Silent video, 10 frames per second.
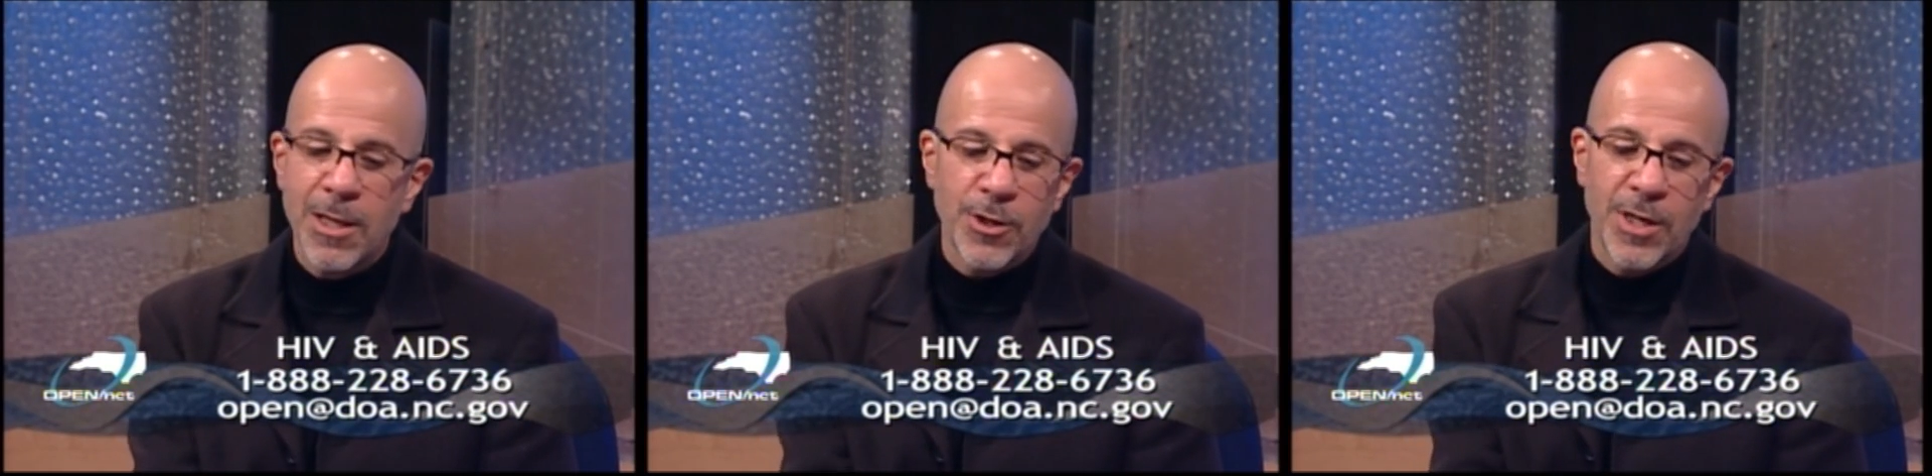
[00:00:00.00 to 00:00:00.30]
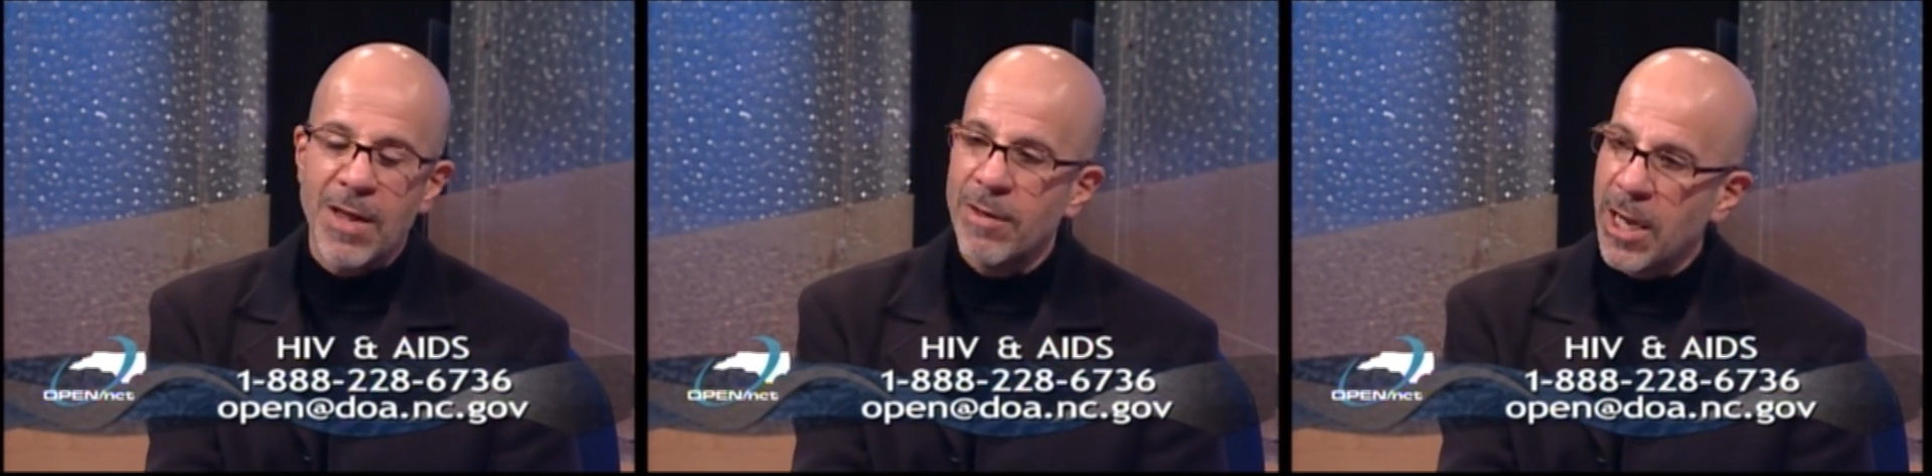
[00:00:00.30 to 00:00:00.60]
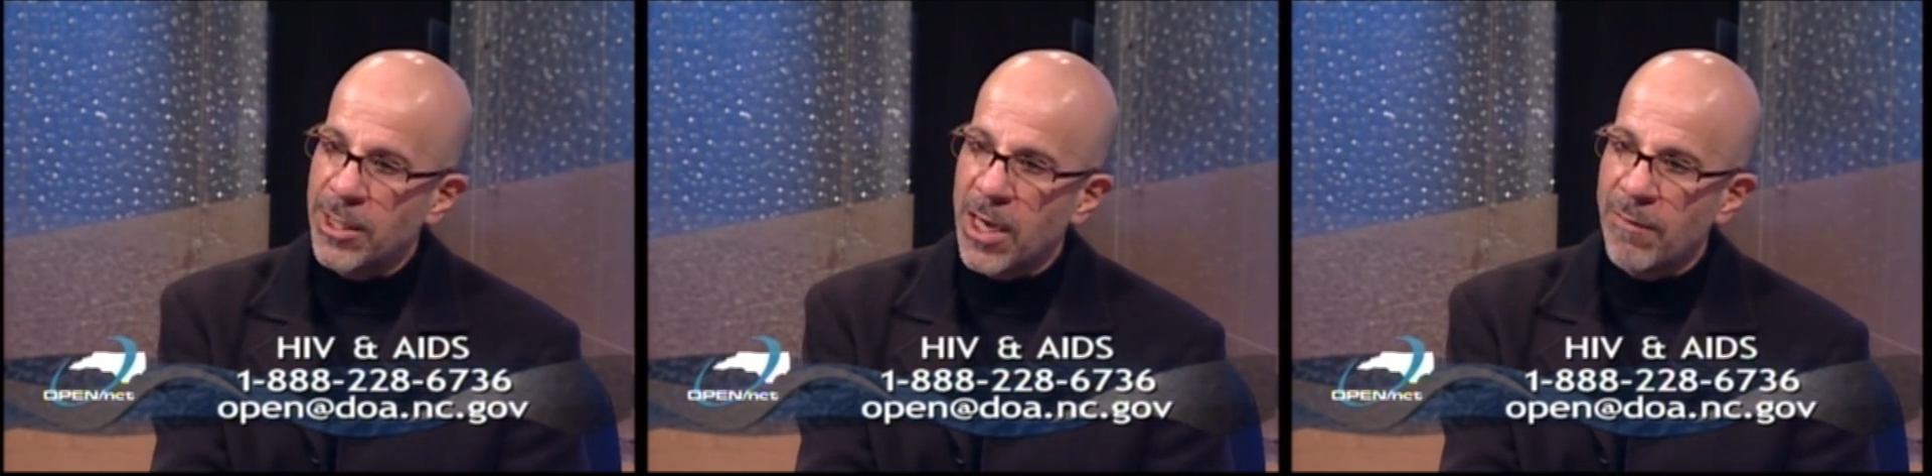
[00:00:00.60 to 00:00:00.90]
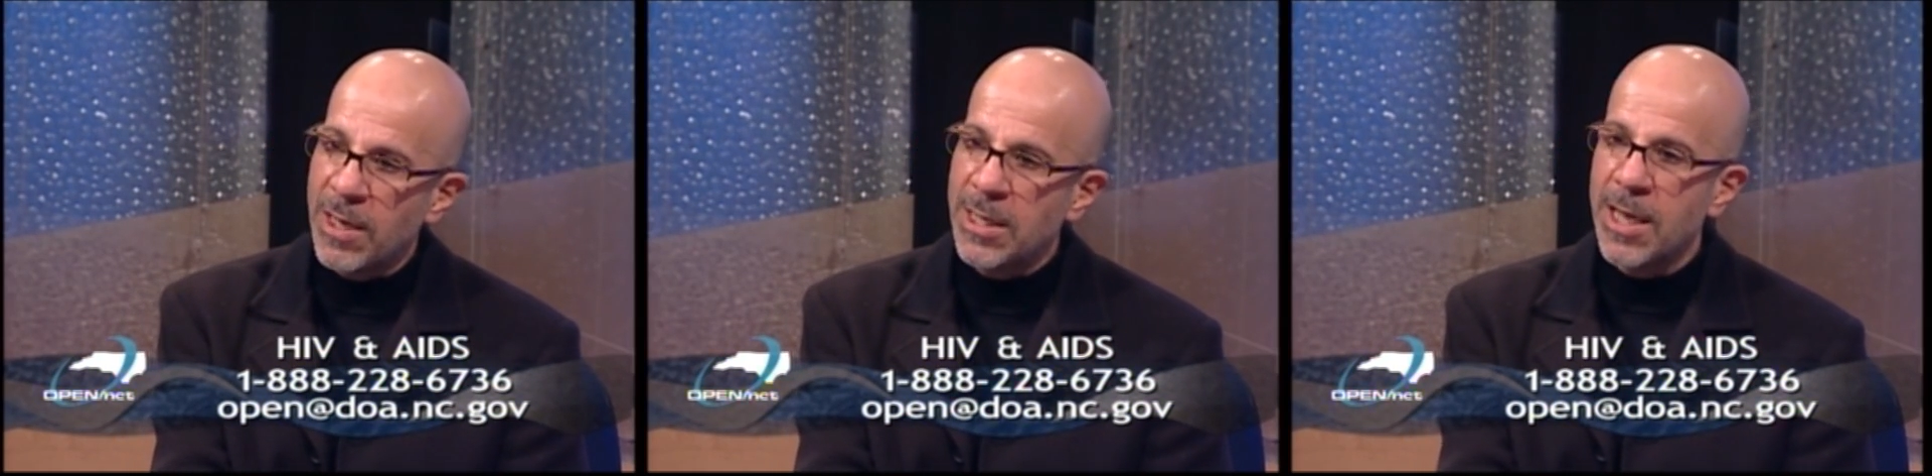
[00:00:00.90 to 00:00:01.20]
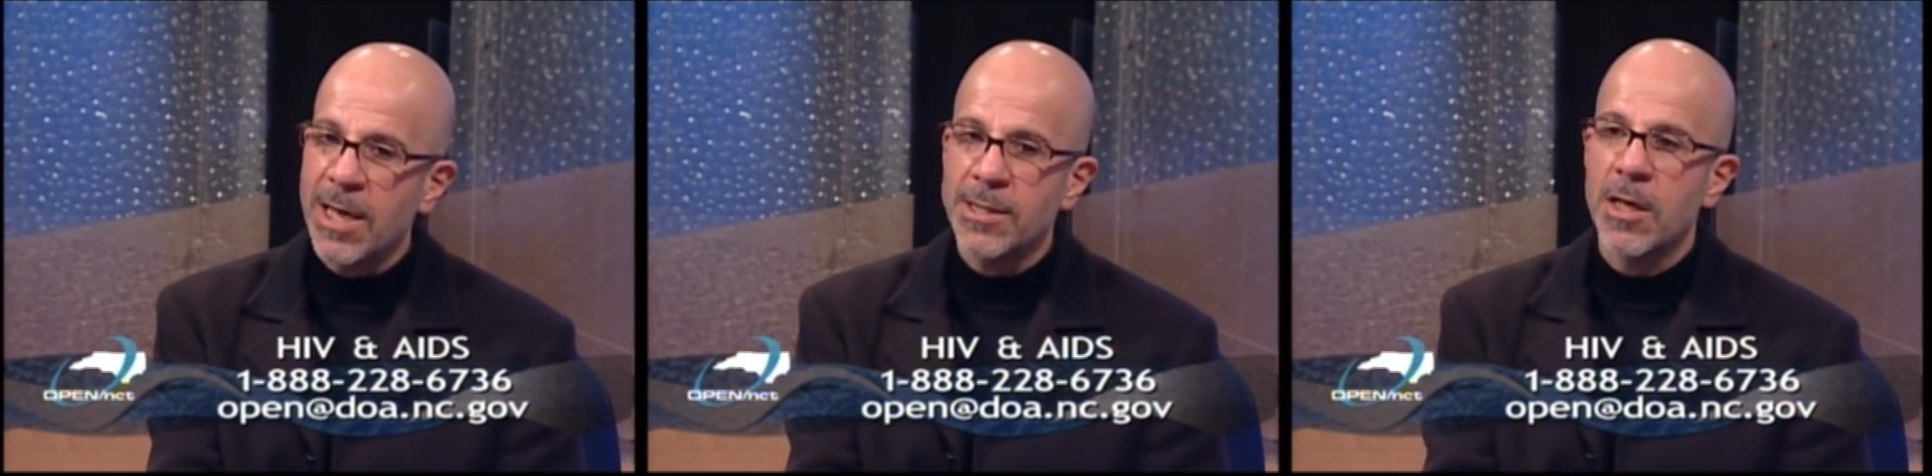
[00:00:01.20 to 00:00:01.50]
they should have an HIV
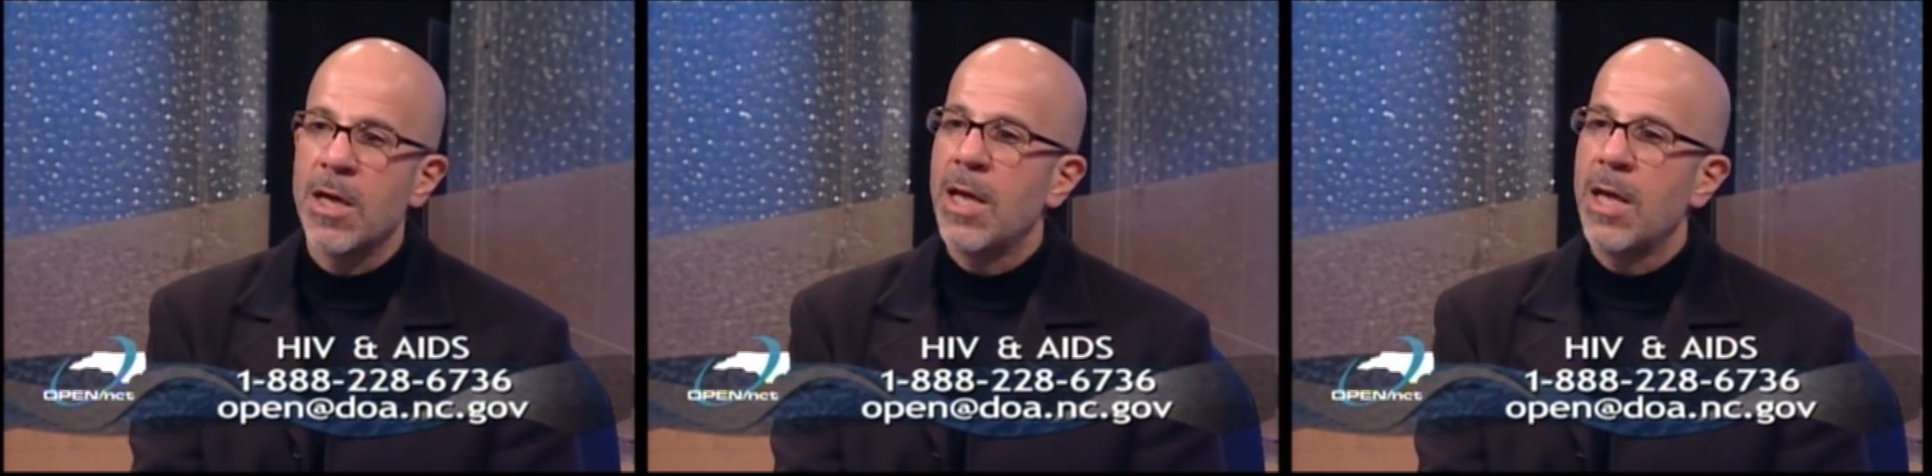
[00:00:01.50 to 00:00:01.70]
test.